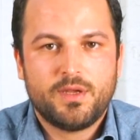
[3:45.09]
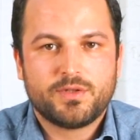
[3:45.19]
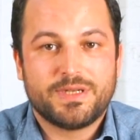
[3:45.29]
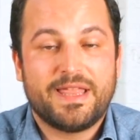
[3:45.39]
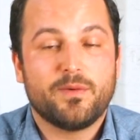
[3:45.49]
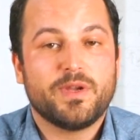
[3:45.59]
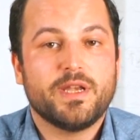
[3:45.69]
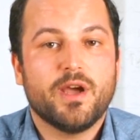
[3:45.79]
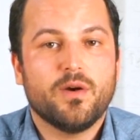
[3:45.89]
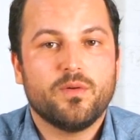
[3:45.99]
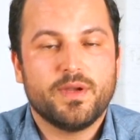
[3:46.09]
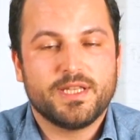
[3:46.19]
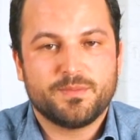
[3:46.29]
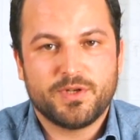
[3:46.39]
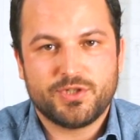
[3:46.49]
So now that we know,
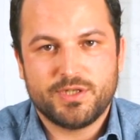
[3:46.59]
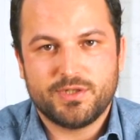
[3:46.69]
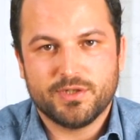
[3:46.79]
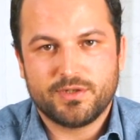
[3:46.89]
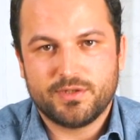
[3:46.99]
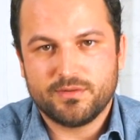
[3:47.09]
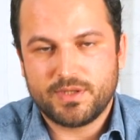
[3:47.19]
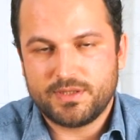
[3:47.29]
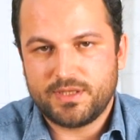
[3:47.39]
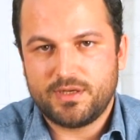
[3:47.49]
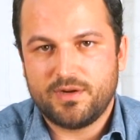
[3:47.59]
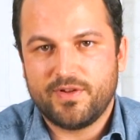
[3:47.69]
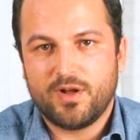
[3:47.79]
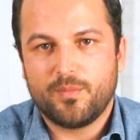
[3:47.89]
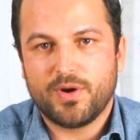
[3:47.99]
it's much easier to continue to
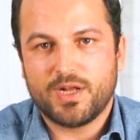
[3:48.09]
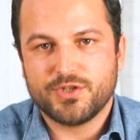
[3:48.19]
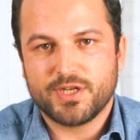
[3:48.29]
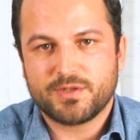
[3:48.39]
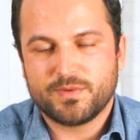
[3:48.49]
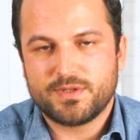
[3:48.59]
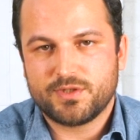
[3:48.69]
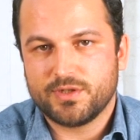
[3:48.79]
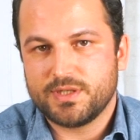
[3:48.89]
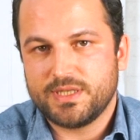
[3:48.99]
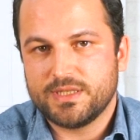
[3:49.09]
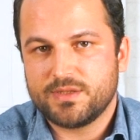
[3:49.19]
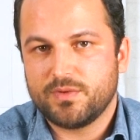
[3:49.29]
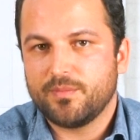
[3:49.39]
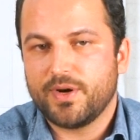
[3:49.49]
develop projects with certainty as
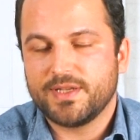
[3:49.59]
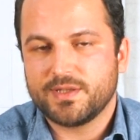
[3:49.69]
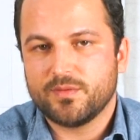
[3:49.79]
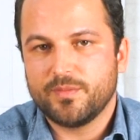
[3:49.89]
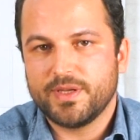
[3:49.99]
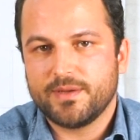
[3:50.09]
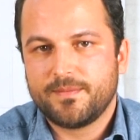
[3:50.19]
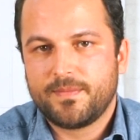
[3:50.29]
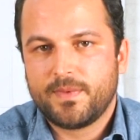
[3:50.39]
to what pricing will be.